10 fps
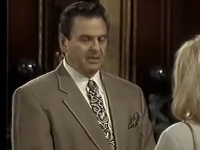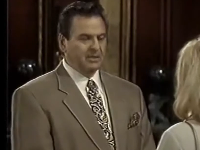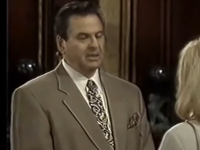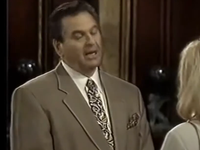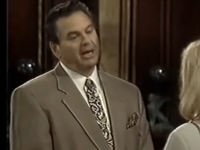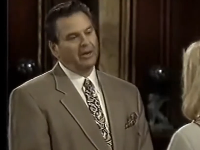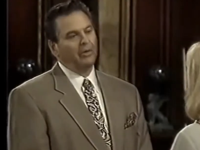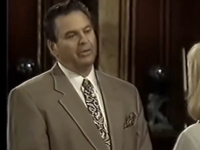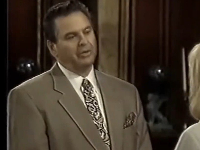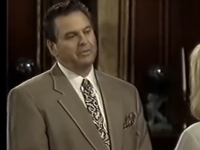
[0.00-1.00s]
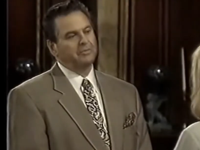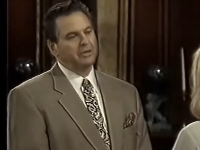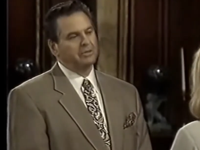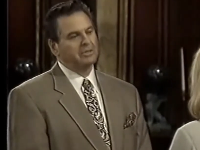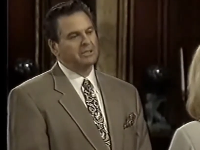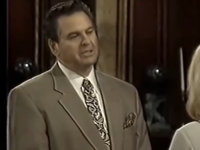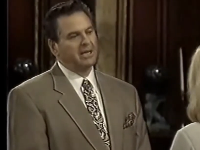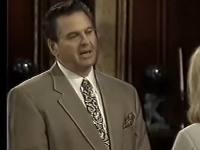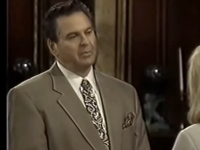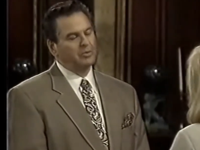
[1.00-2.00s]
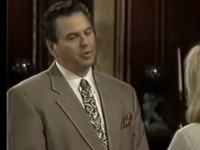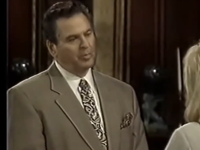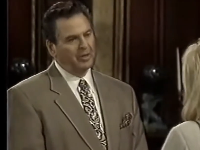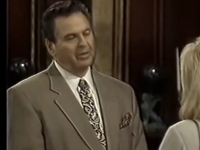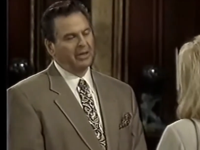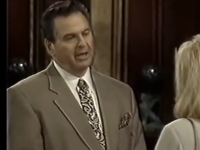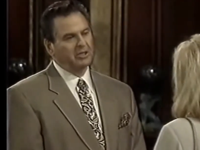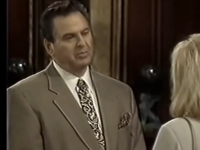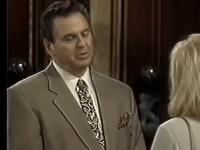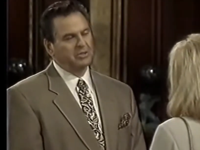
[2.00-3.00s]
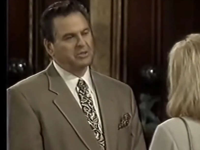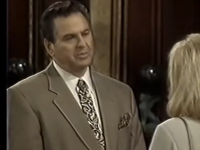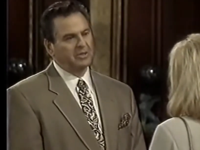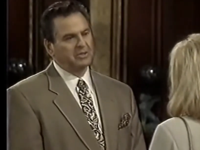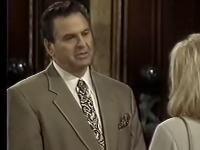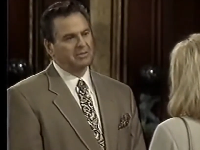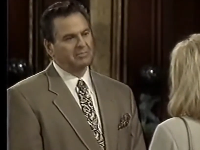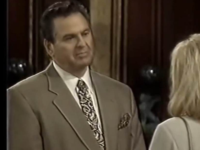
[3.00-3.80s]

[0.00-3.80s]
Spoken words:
You see, I know that you've chosen to side with Dorman on the HMO situation.